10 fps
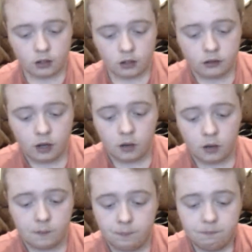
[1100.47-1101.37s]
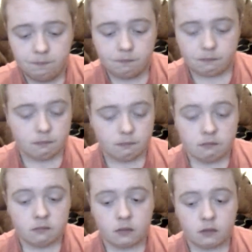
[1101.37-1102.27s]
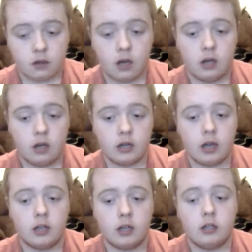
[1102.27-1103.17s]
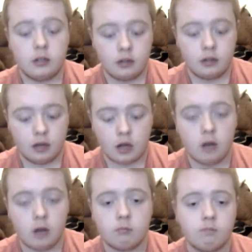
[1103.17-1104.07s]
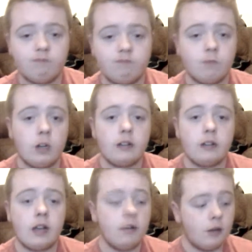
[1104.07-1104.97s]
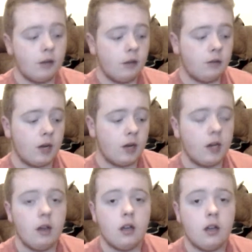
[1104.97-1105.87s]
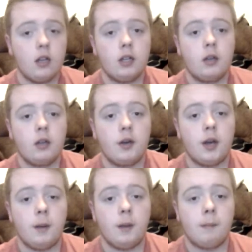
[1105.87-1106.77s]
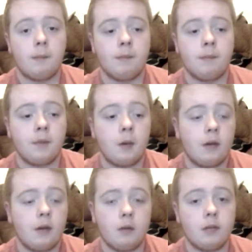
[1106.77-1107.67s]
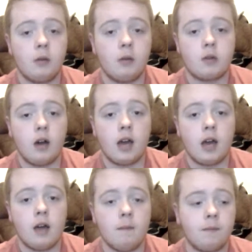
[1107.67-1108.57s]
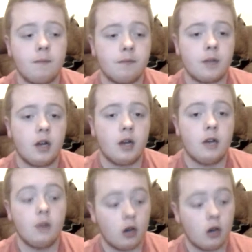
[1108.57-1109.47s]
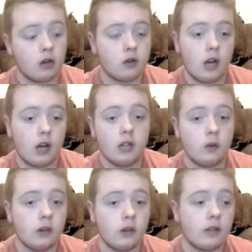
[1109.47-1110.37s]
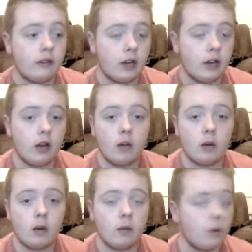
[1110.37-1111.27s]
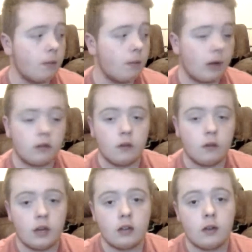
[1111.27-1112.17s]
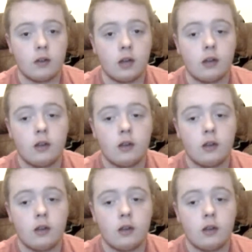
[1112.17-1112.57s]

So uh, yeah, I can't really say anything else really. Um, apart from don't try it. Uh, if you are going to try it, do it in a safe area where it won't bounce off and hit something.